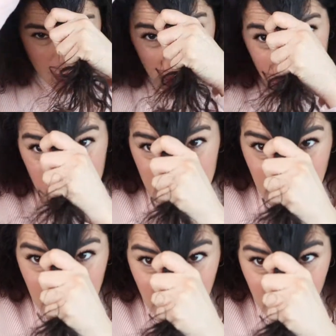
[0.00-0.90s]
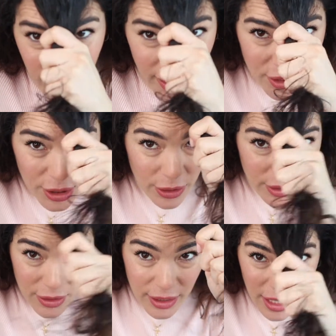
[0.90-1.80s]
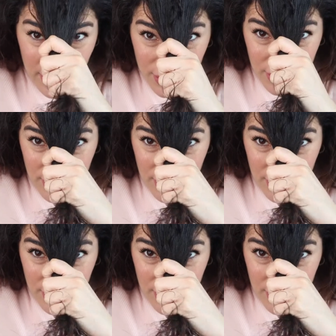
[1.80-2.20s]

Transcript: but just kind of like showing you guys just